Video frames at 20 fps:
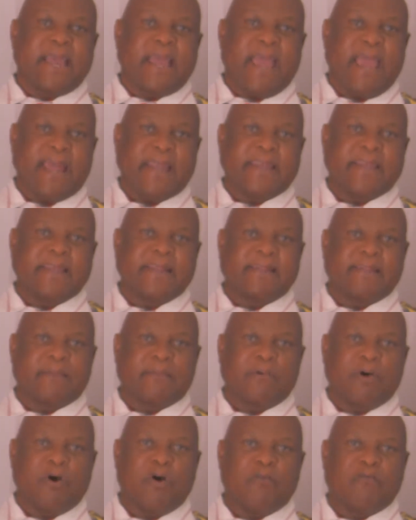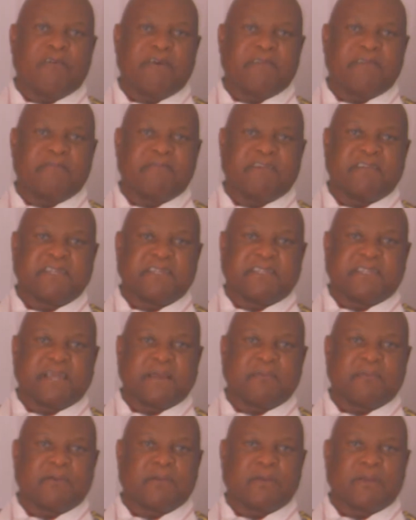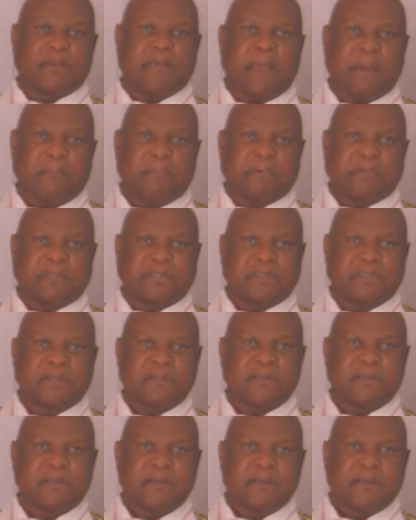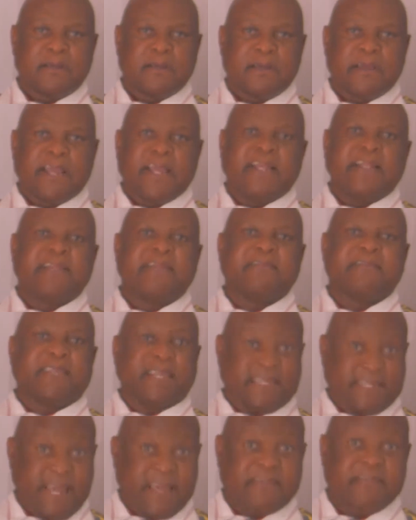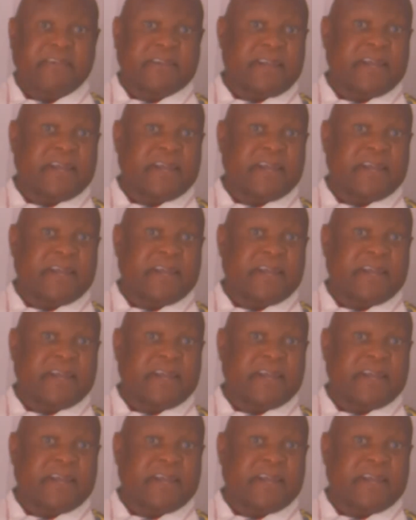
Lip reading: handing them over the vegetable hampers, the death